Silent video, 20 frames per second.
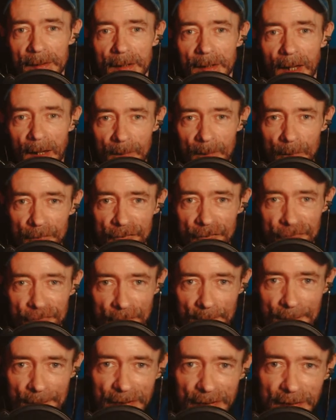I was
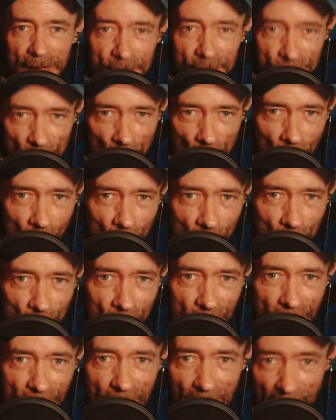somebody that followed
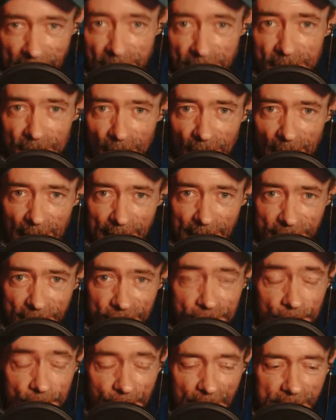and idolized
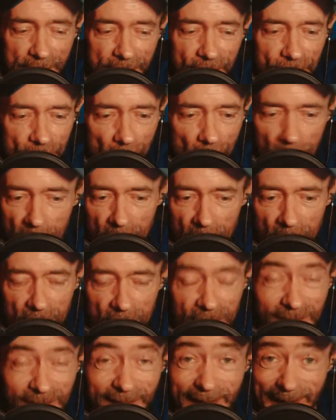Prince or
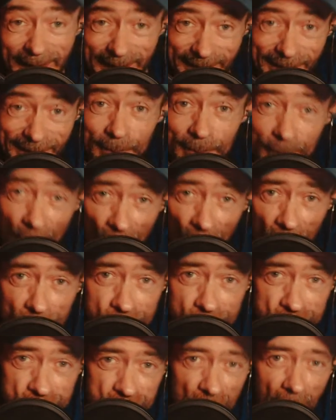any pop
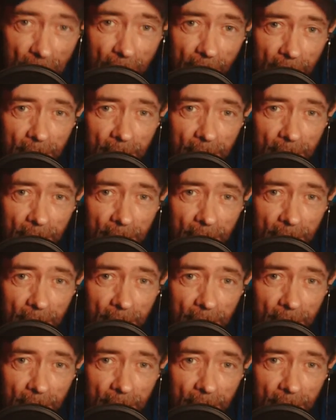star.